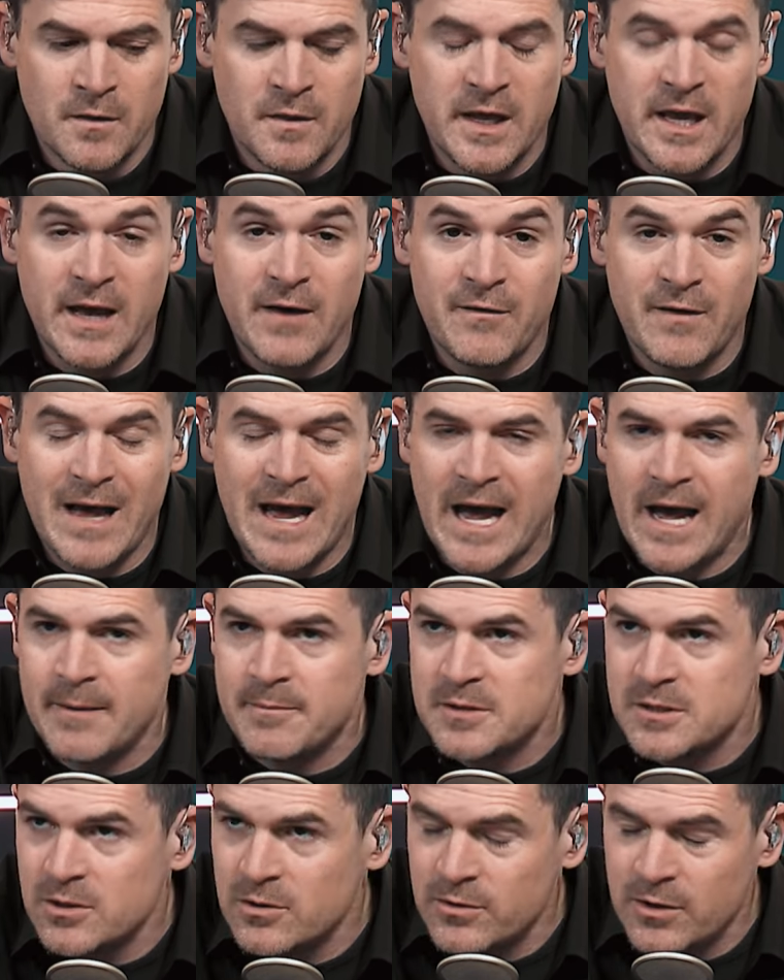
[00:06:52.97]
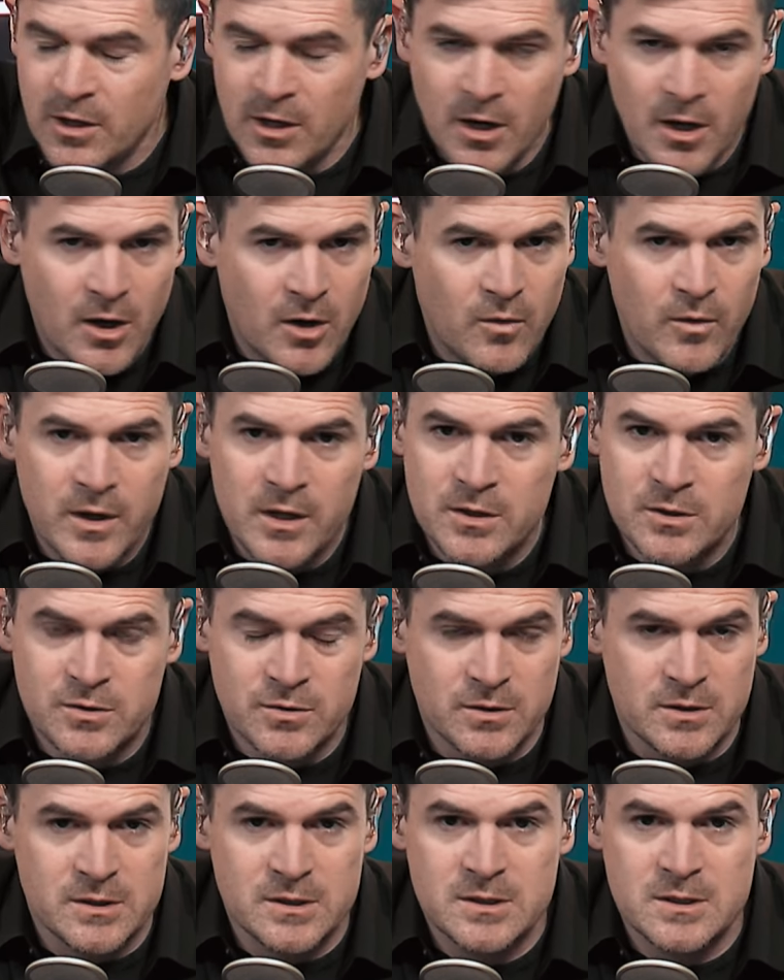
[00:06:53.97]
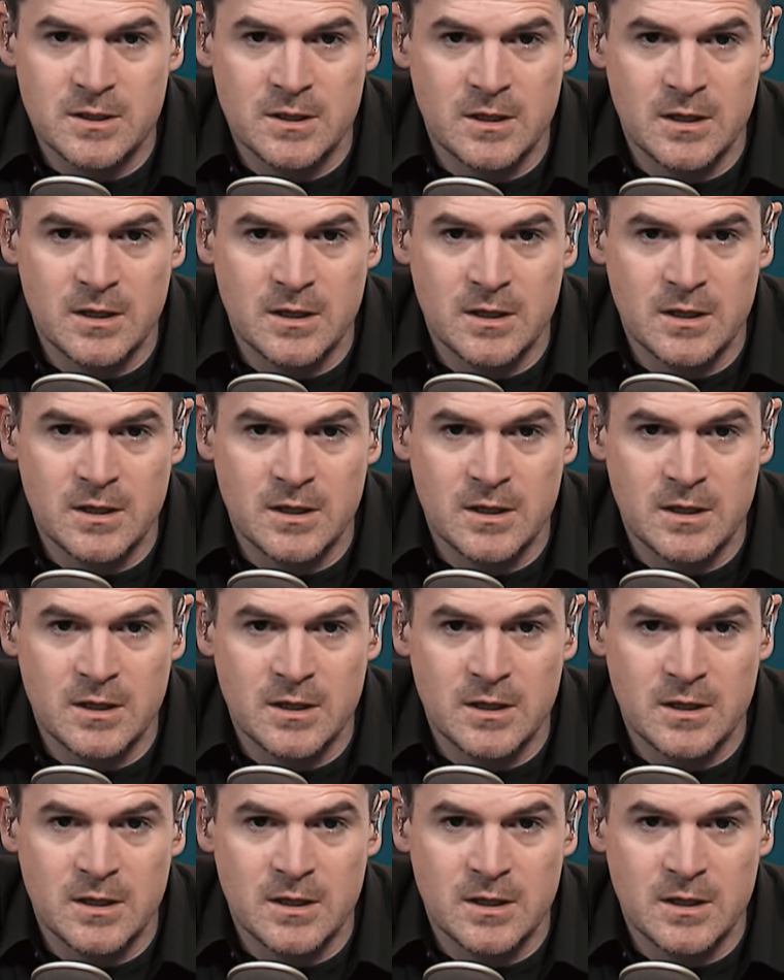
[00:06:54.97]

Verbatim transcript: They have absolutely no interest